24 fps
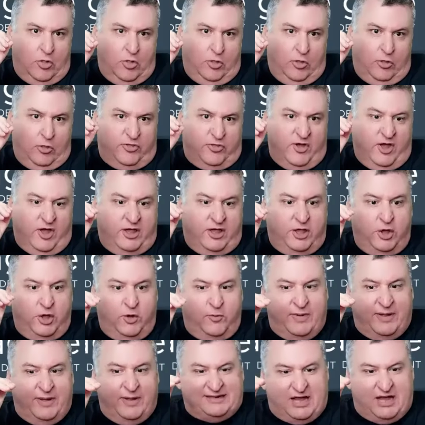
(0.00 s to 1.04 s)
The
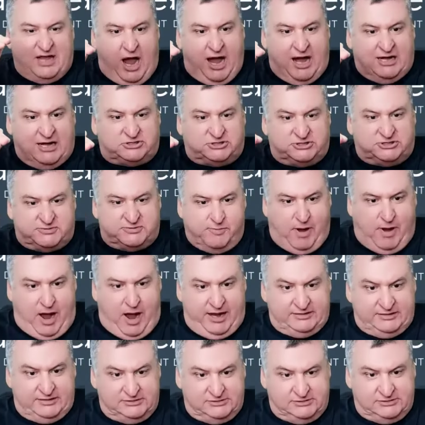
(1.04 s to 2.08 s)
human conscious
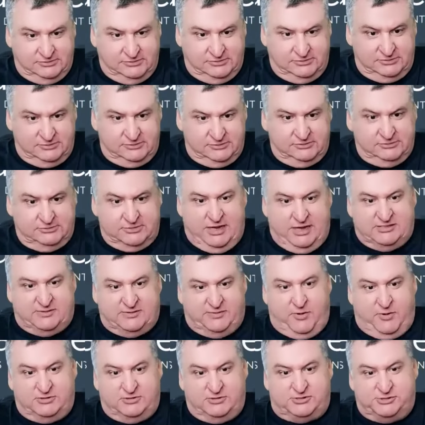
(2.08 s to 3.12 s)
mind, as
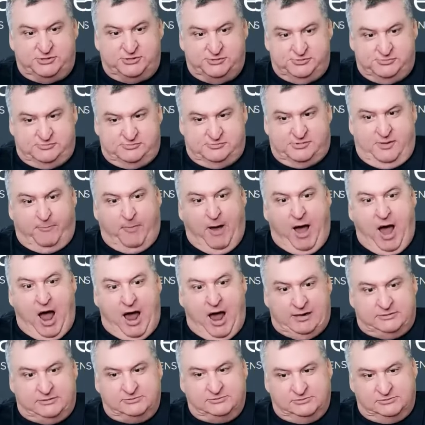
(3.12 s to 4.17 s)
opposed to the bot
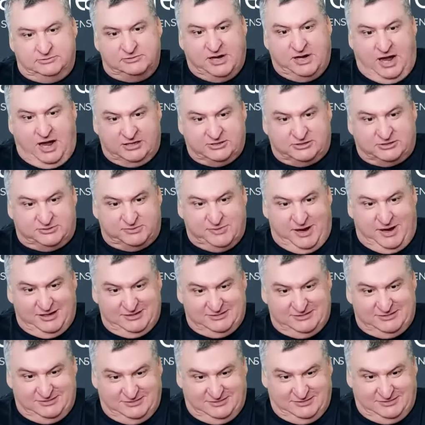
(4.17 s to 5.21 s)
conscious mind.
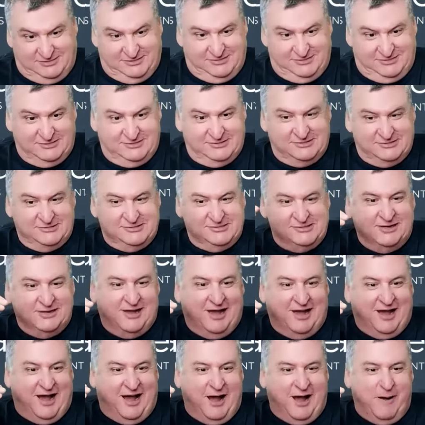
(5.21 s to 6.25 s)

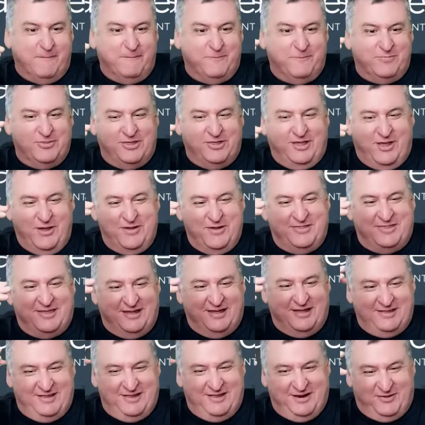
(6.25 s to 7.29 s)

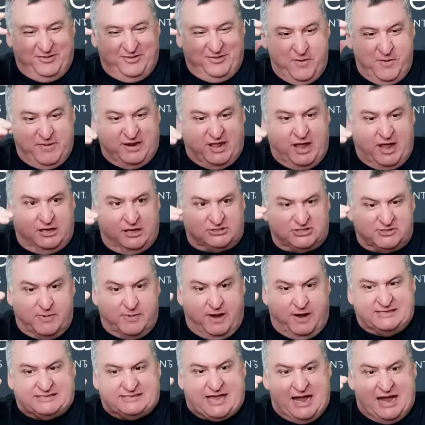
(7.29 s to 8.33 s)
The human conscious
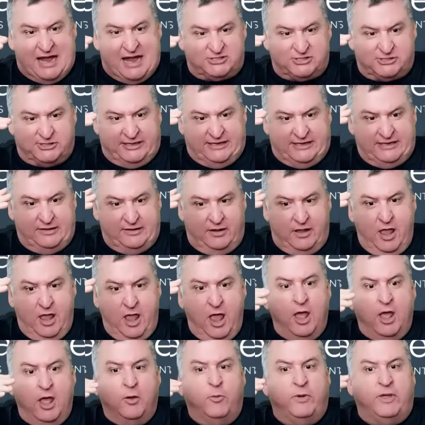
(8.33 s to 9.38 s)
mind is actually,
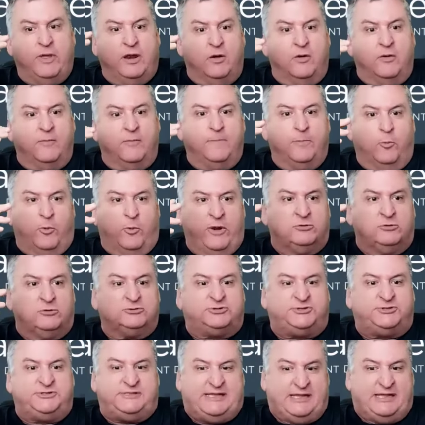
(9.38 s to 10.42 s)
we
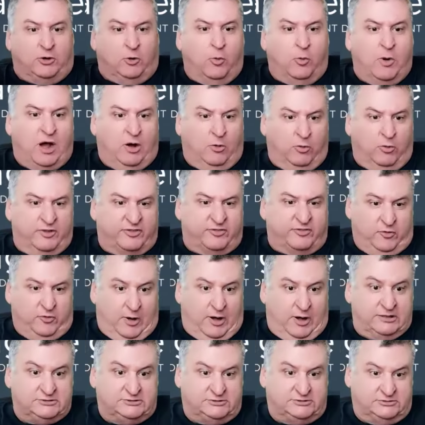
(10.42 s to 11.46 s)
don't deal well with
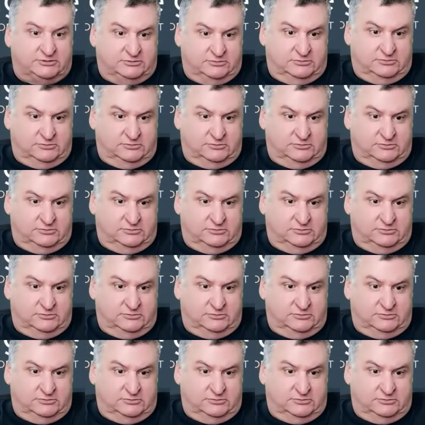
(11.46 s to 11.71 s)
nuance,